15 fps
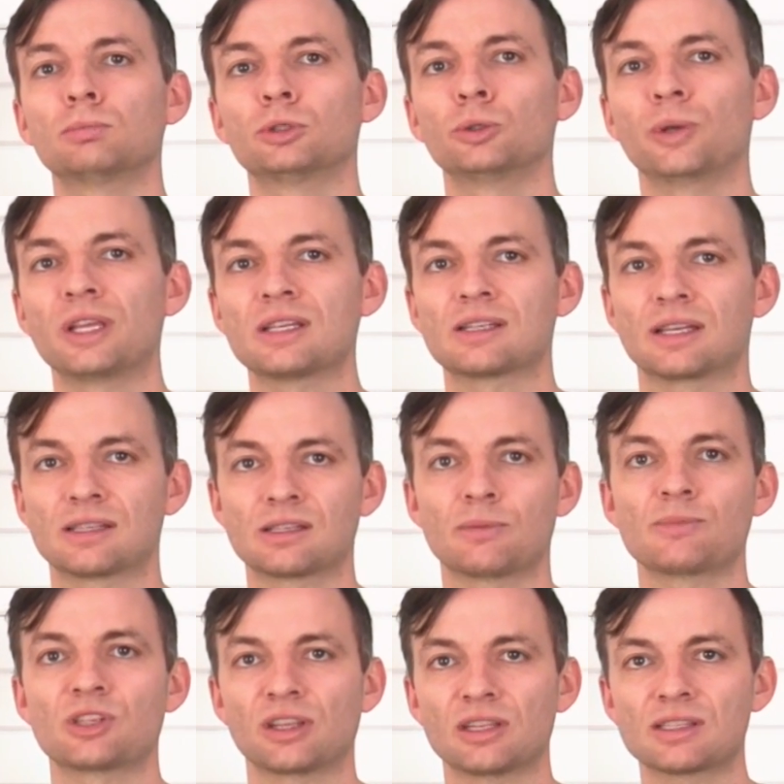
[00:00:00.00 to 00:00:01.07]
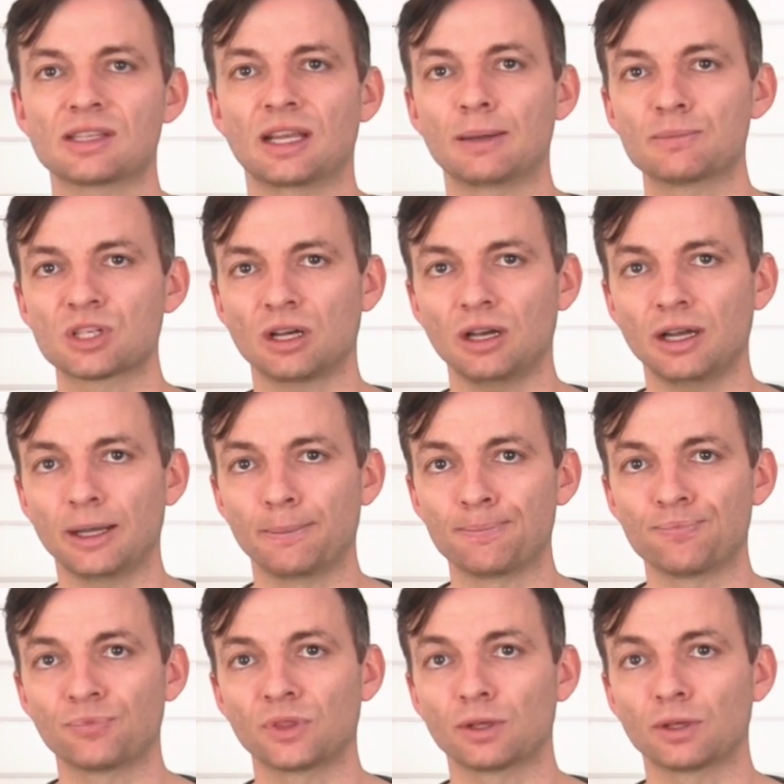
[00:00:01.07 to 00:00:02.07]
brewing systems at the same time.